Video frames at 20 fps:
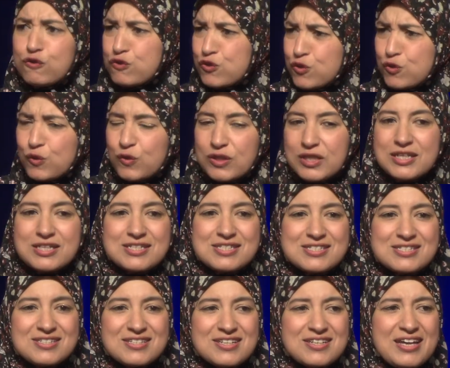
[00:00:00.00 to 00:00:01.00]
do
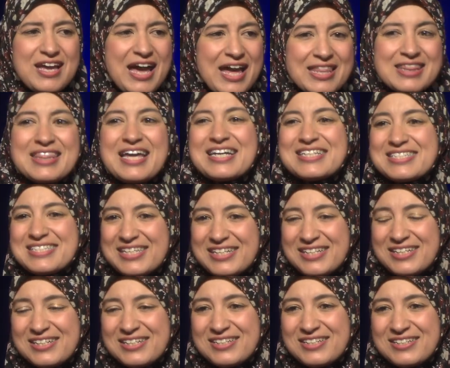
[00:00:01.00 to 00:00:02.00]
this and that's it.